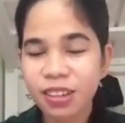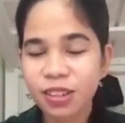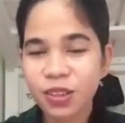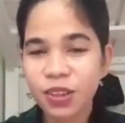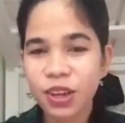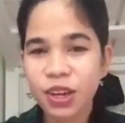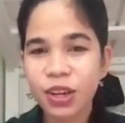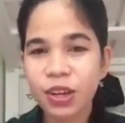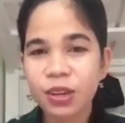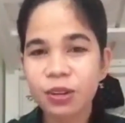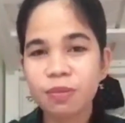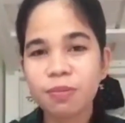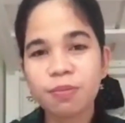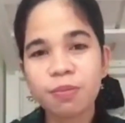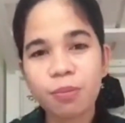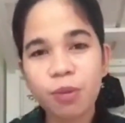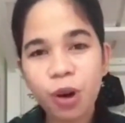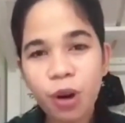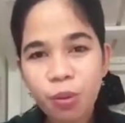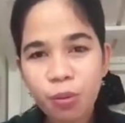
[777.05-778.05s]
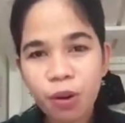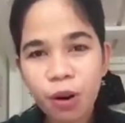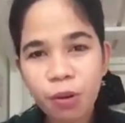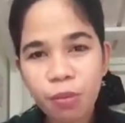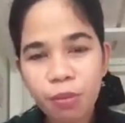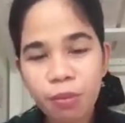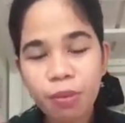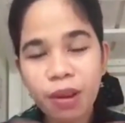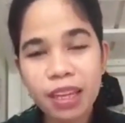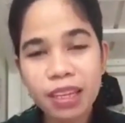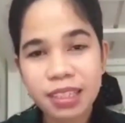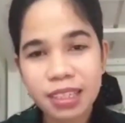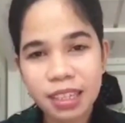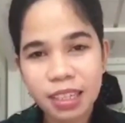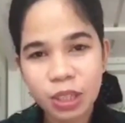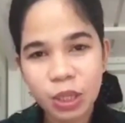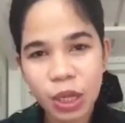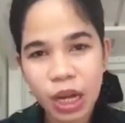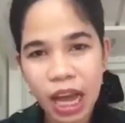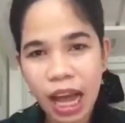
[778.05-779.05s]
So, ayan, more and more
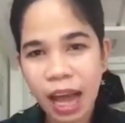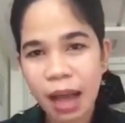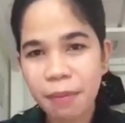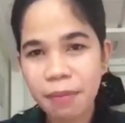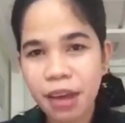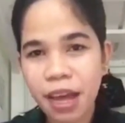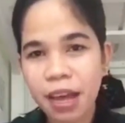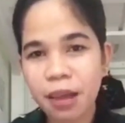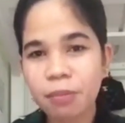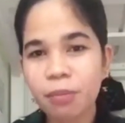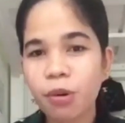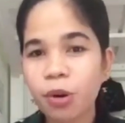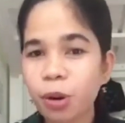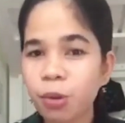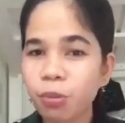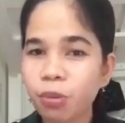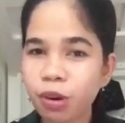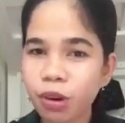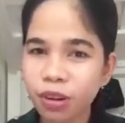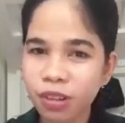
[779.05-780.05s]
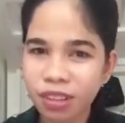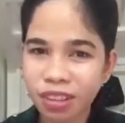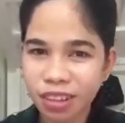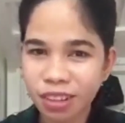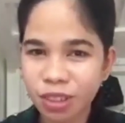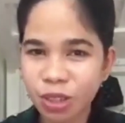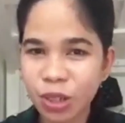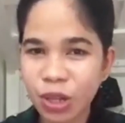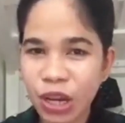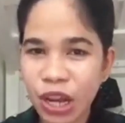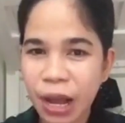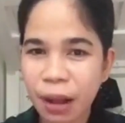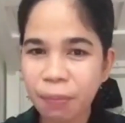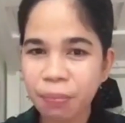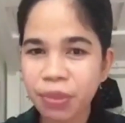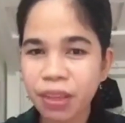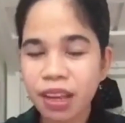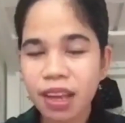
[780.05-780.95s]
blessings to come and more birthdays to come.